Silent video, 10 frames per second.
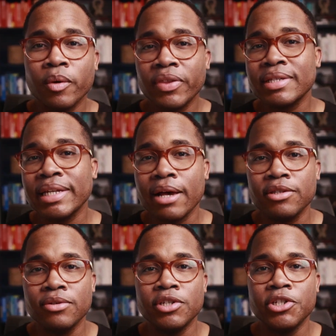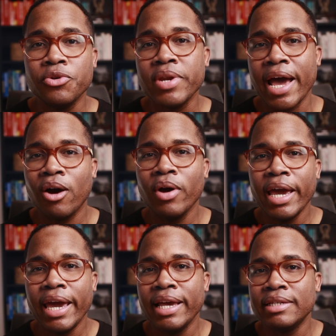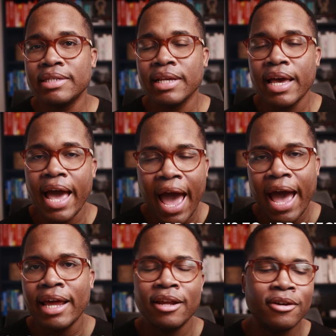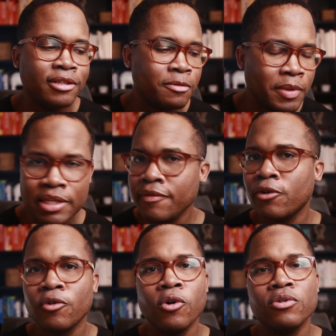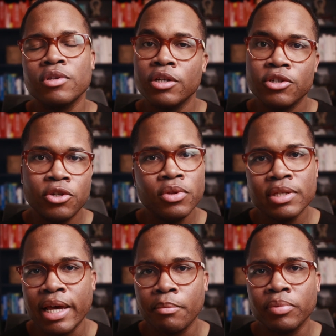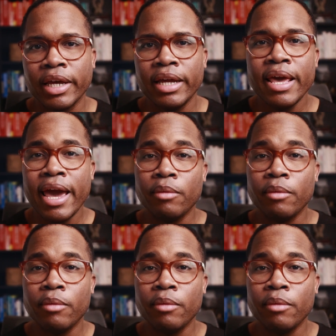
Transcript: So what this allows you to do now is add specific roles to the template.